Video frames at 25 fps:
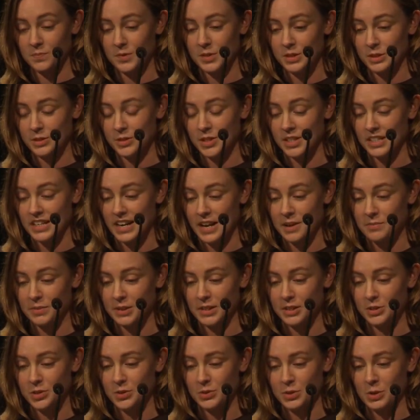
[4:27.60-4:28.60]
So today I'm
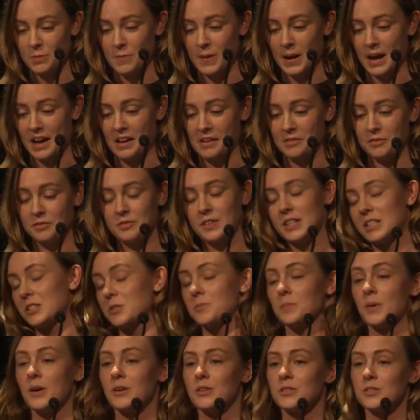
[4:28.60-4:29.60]
going to talk about
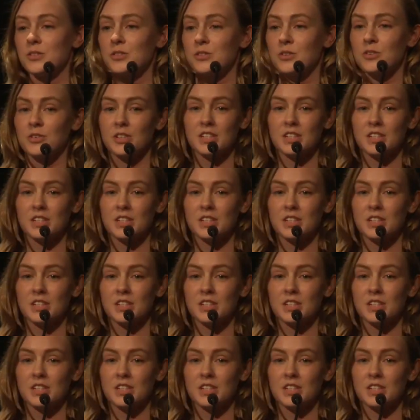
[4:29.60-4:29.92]
Flexbox